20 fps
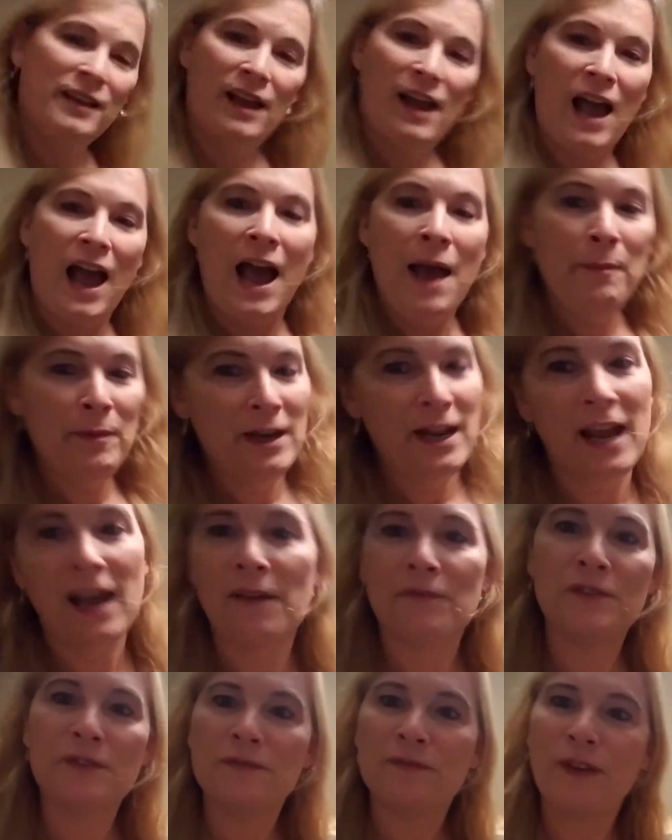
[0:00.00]
I'm going to
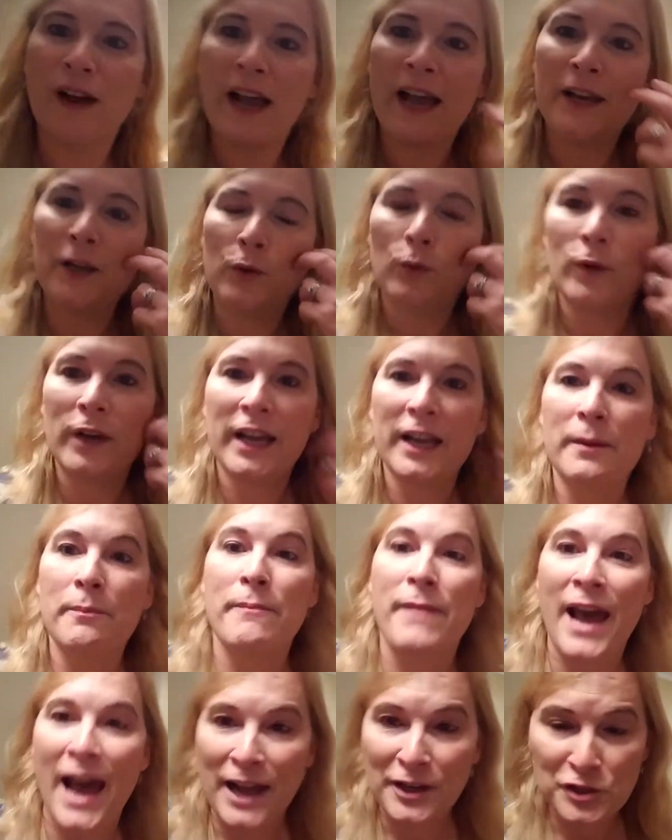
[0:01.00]
have to find a way to
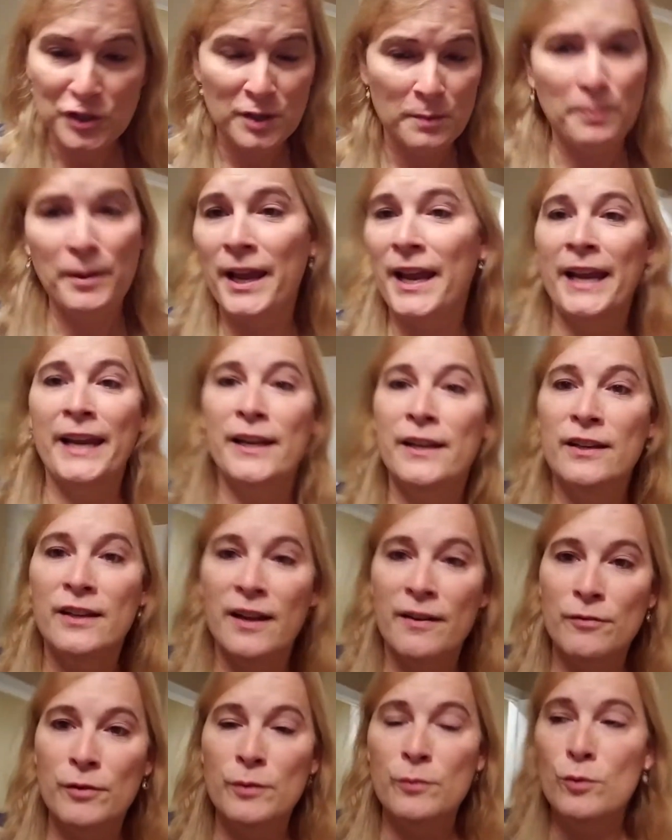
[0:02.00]
match the paint in
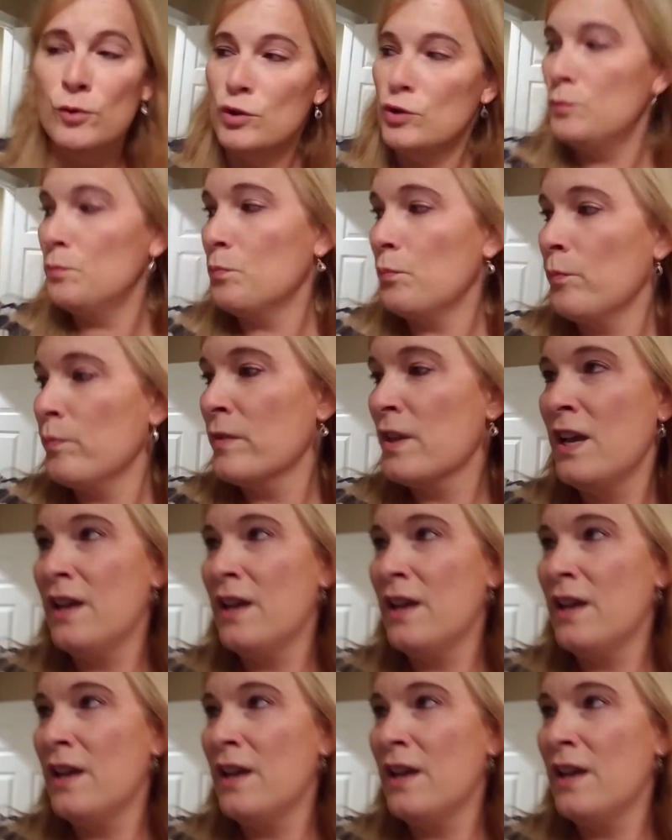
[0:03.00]
every room.